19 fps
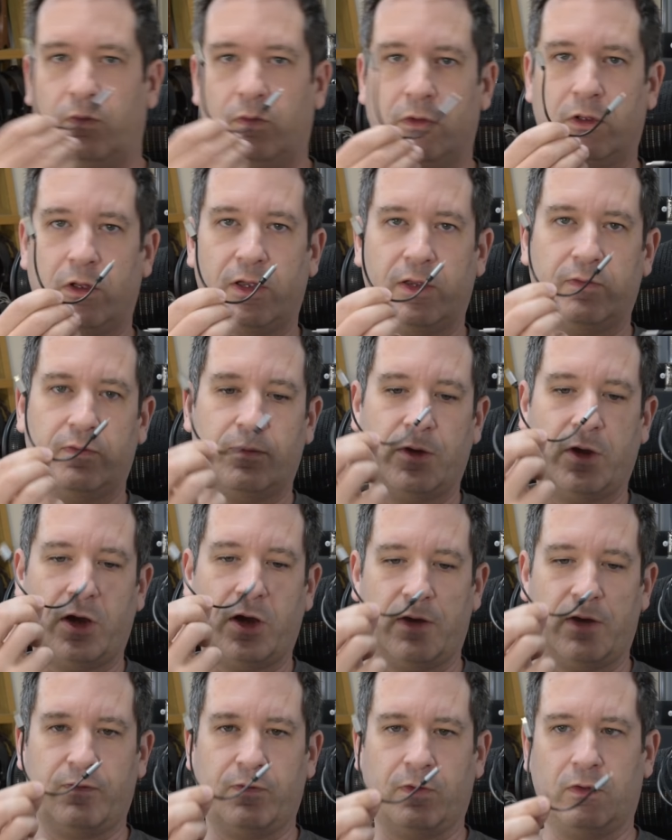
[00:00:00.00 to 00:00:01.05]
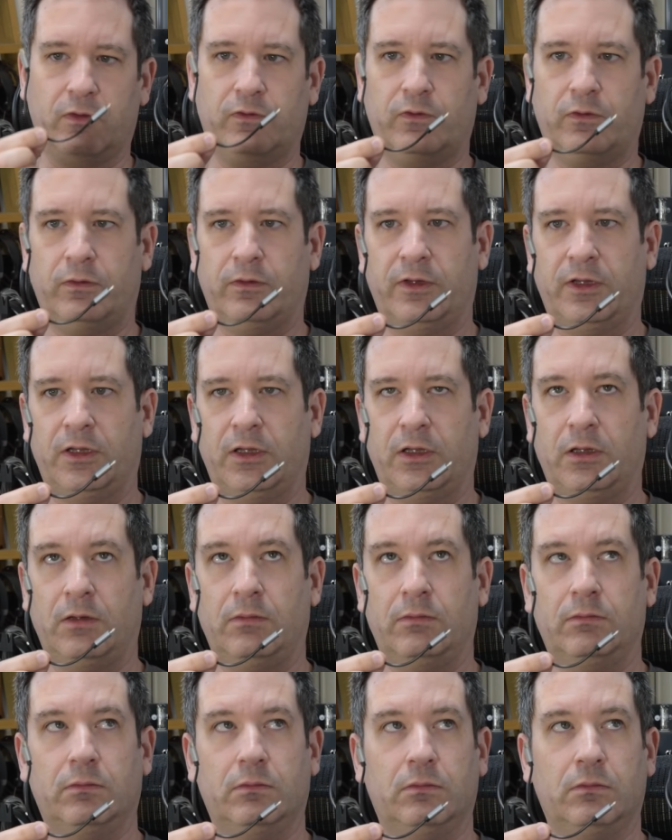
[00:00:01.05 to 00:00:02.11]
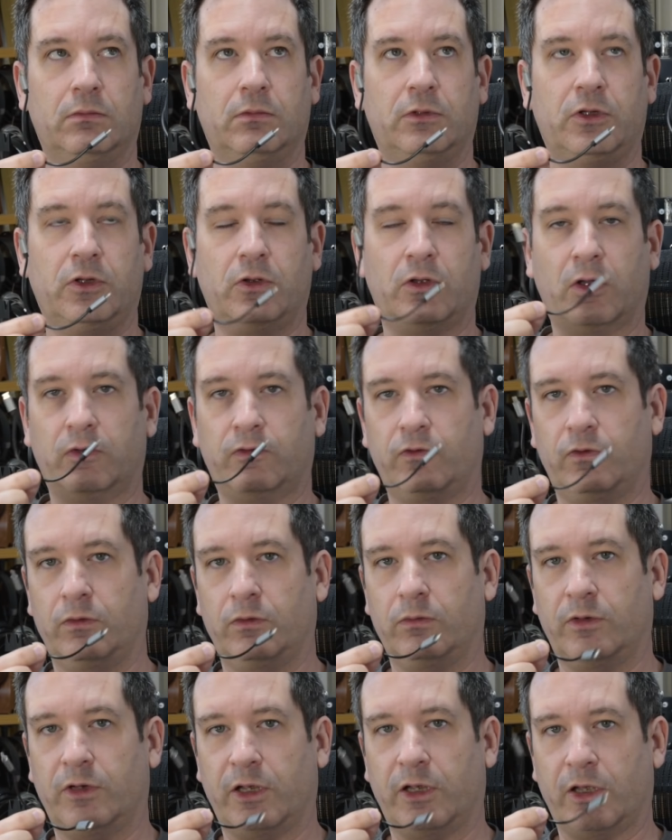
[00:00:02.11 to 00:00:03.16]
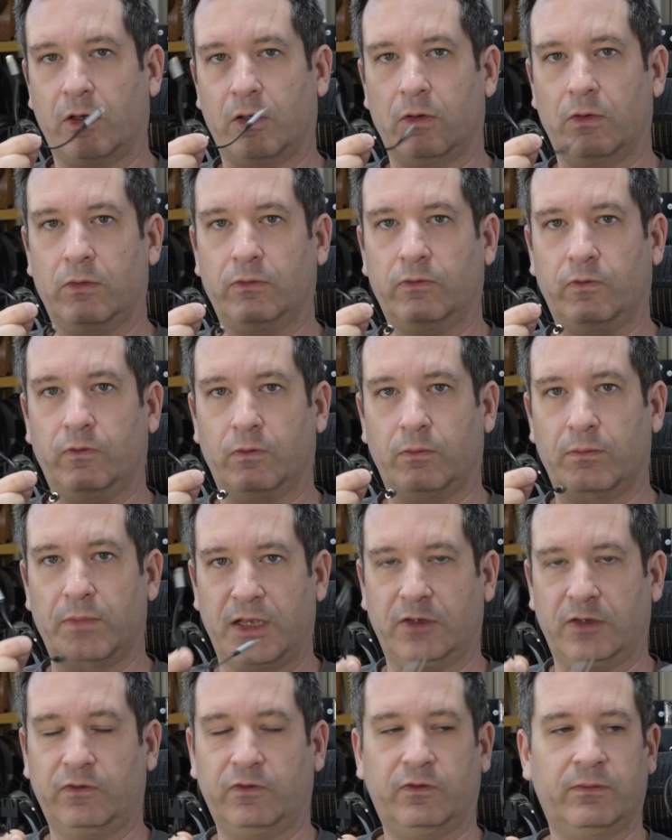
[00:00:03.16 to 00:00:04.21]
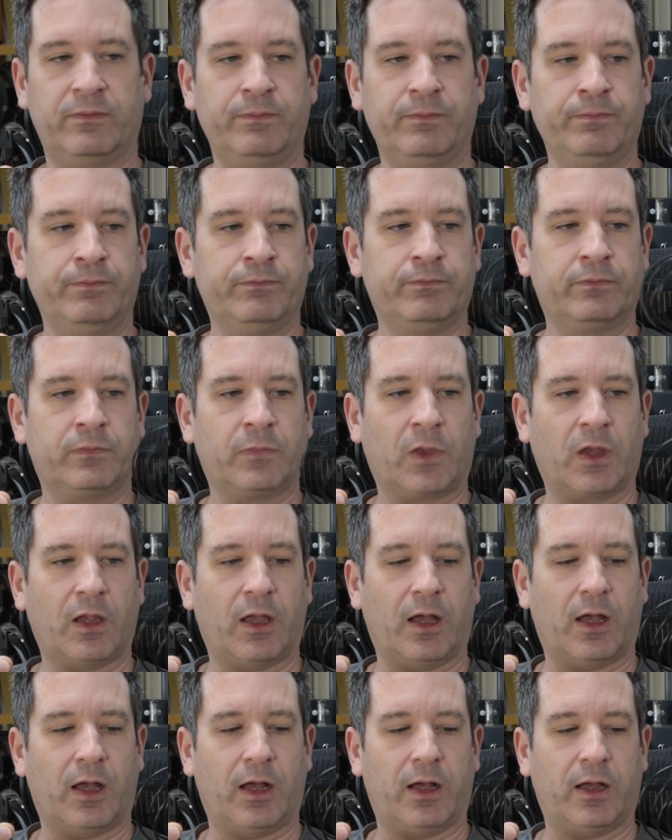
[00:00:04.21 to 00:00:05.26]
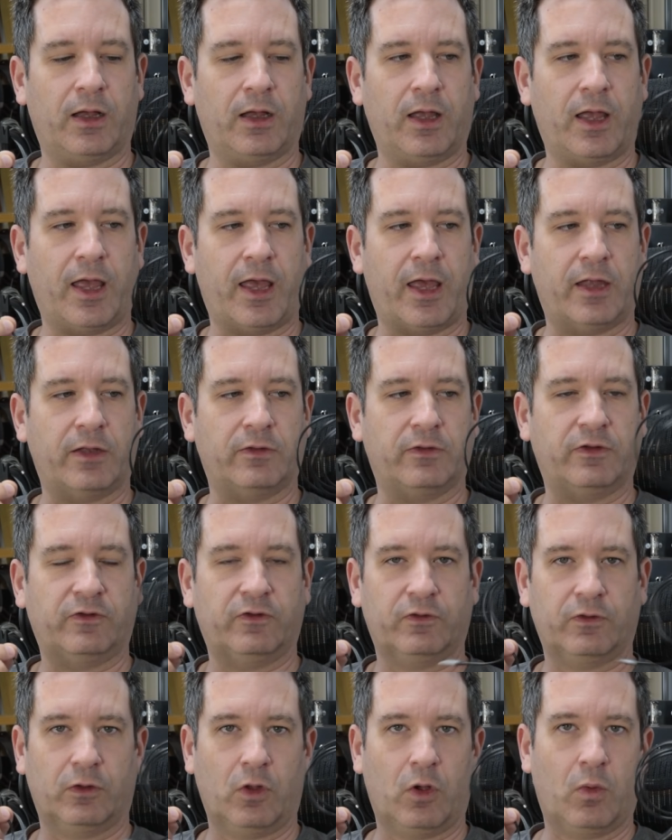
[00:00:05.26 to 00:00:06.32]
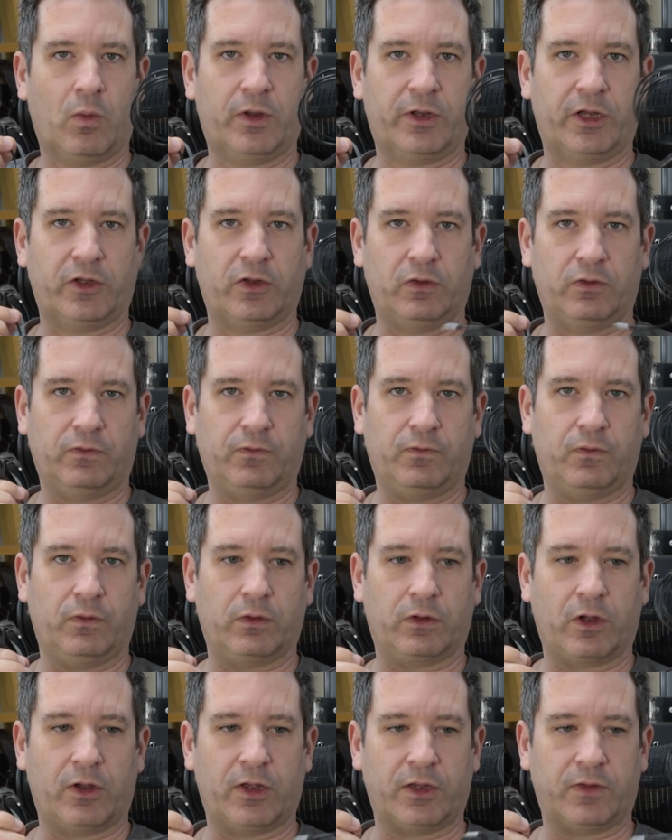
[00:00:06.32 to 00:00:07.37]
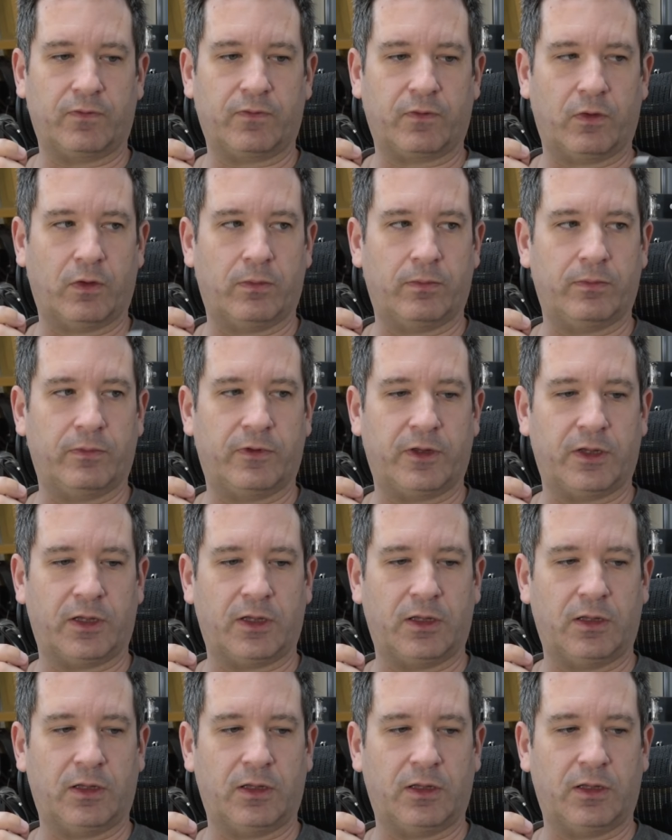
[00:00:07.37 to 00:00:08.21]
for going from the iPhone to the Hugo 2 when I go to meets. And this is the long one I use for going from